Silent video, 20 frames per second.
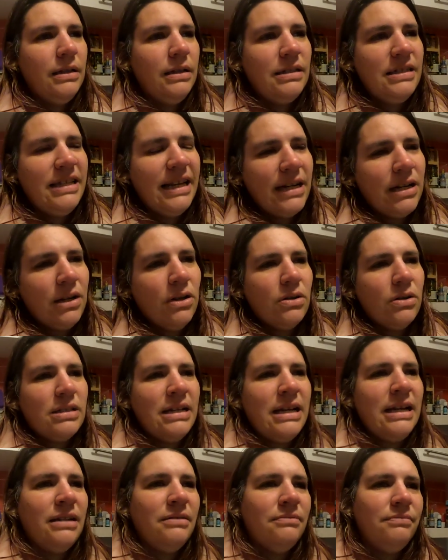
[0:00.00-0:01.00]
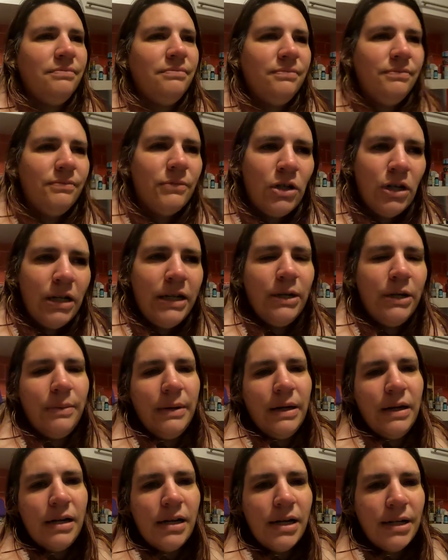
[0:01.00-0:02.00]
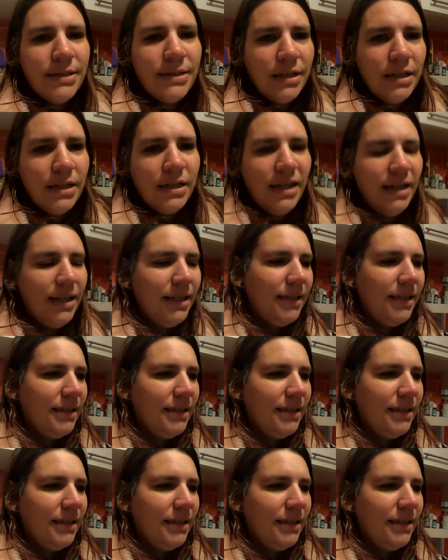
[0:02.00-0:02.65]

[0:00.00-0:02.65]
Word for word: second lockdown got a little bit harder